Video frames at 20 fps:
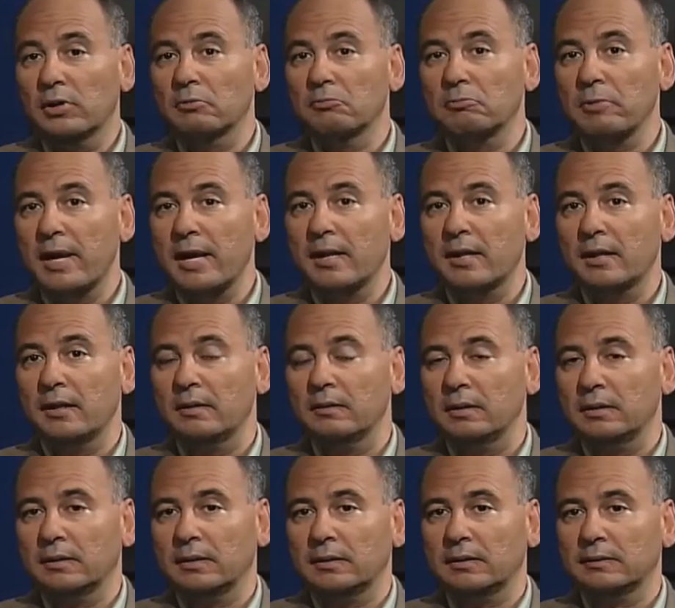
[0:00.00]
ready,
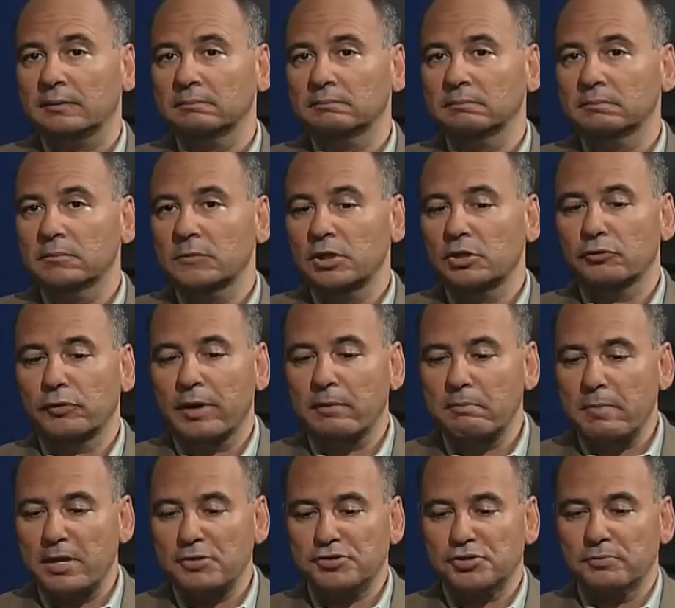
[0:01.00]
great
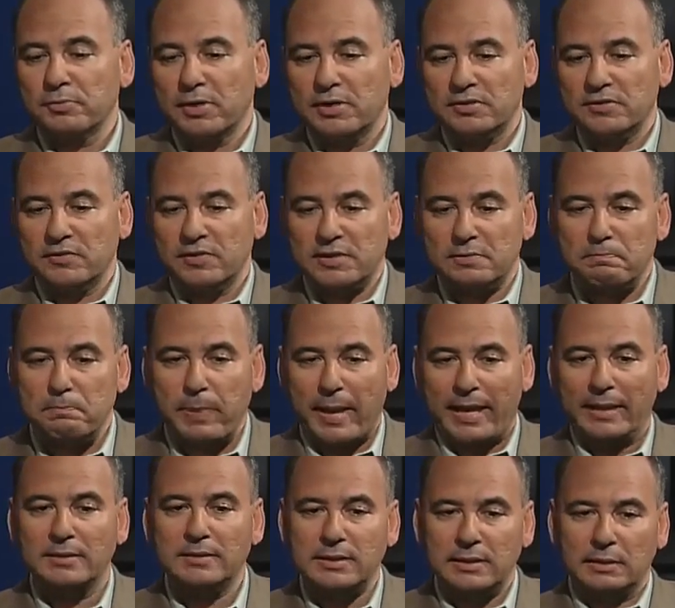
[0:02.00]
measure because of this
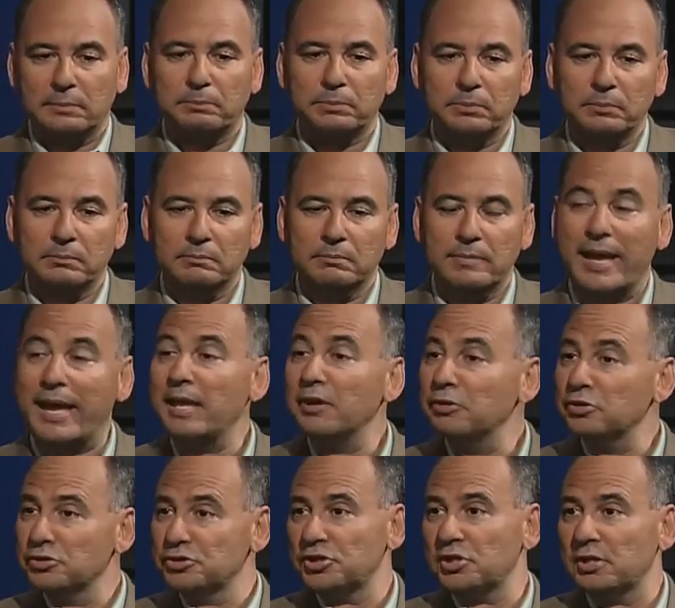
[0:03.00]
pent-up
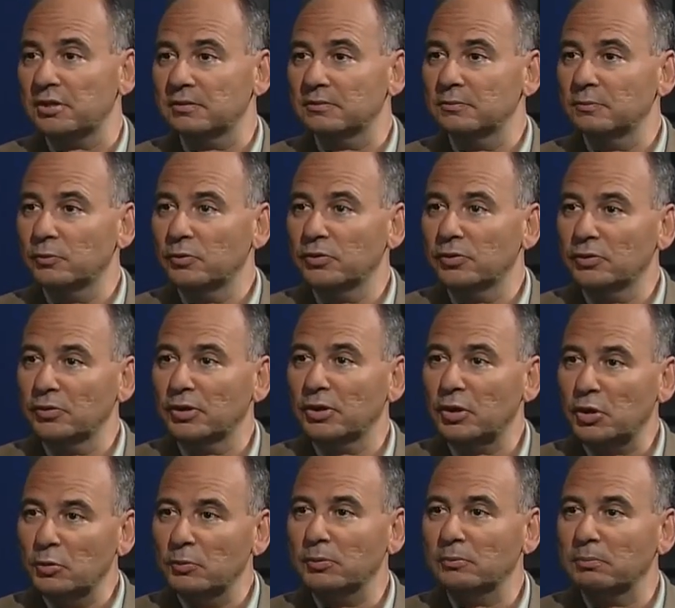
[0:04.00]
energy within the
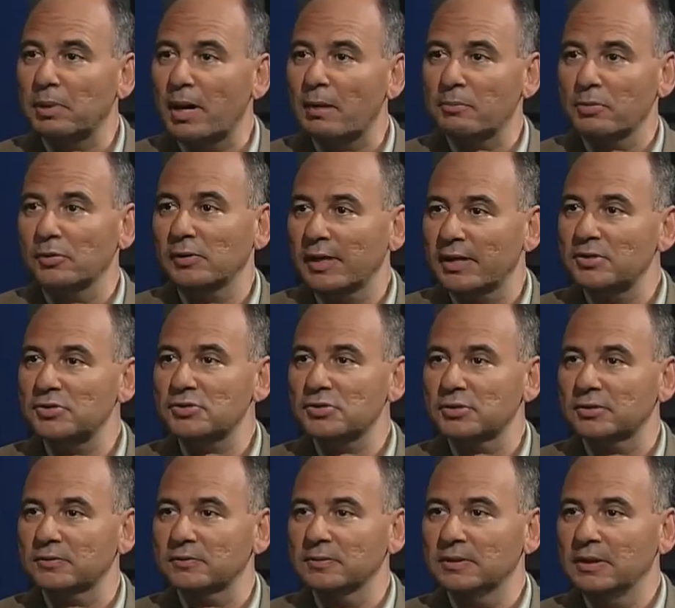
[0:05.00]
Cuban population.
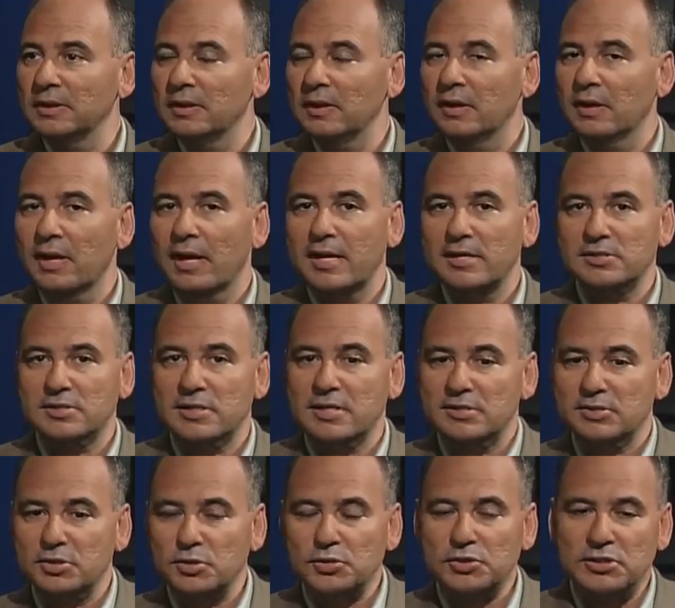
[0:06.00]

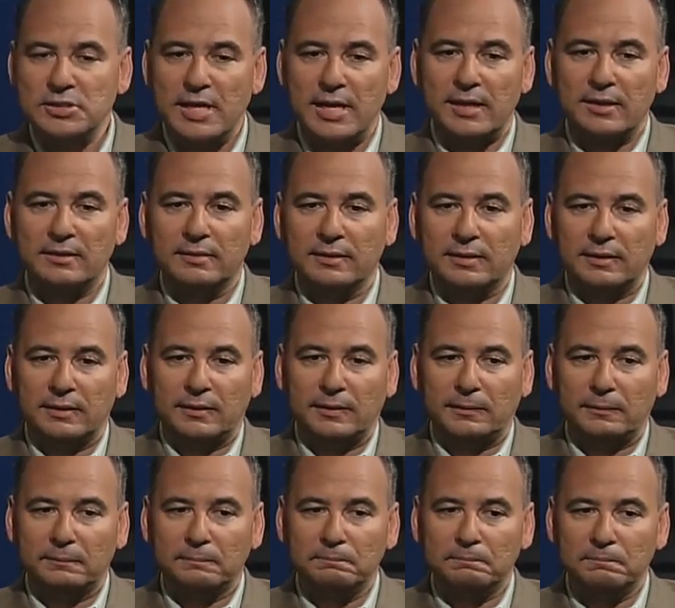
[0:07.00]
As you said,
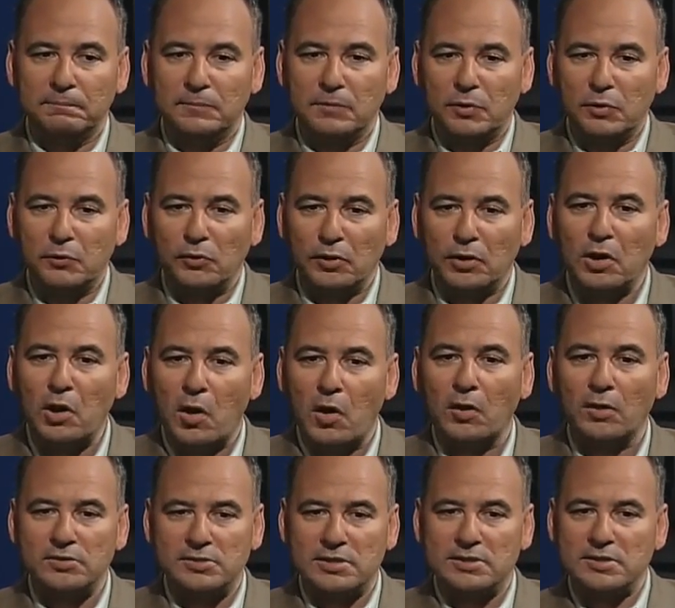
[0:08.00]
the
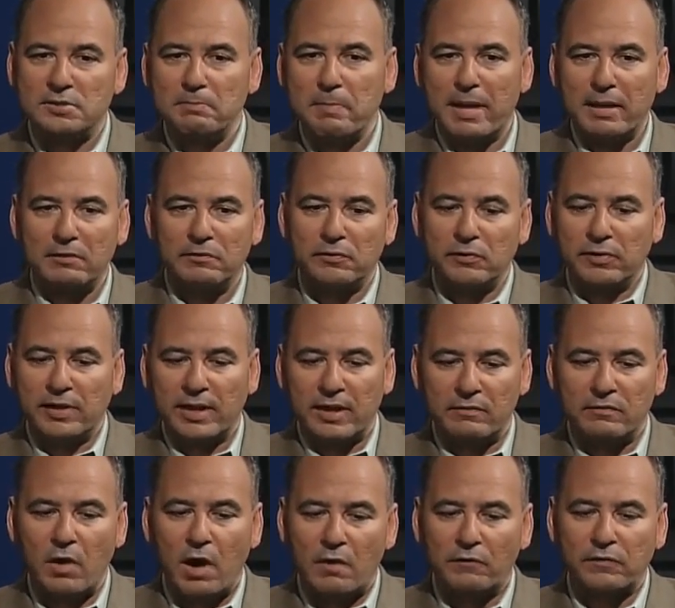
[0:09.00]
cars, it's a metaphor that
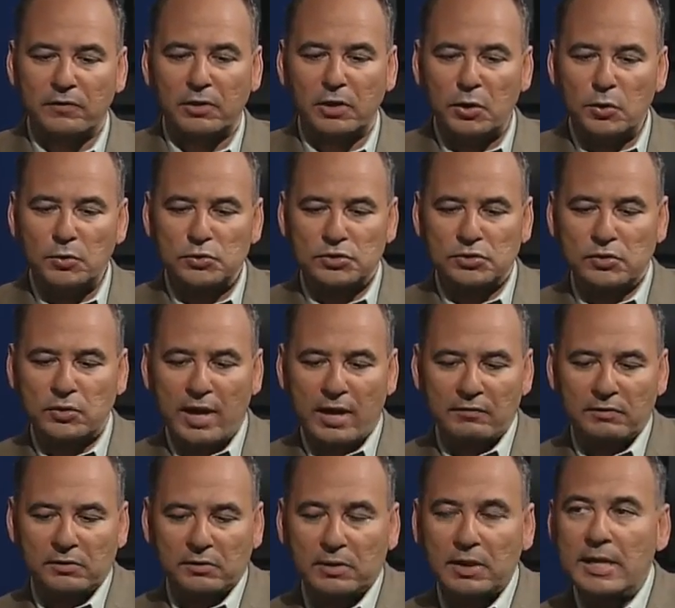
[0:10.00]
I've often used. You have
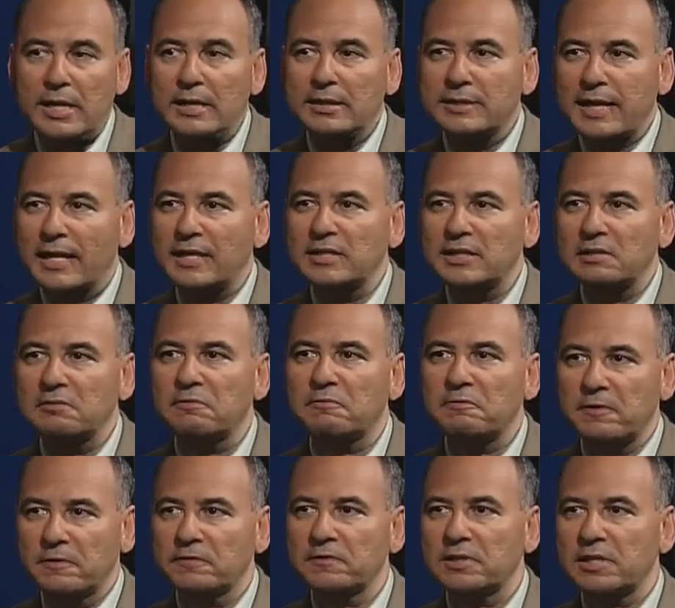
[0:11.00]
the
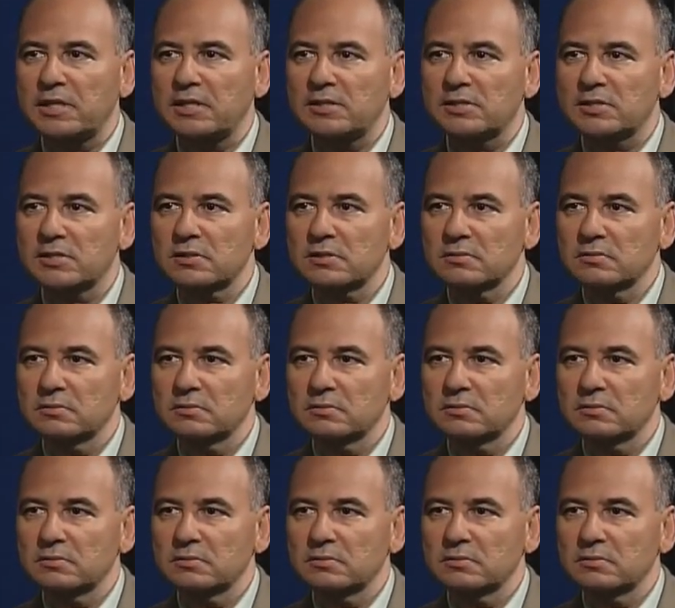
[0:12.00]
1950s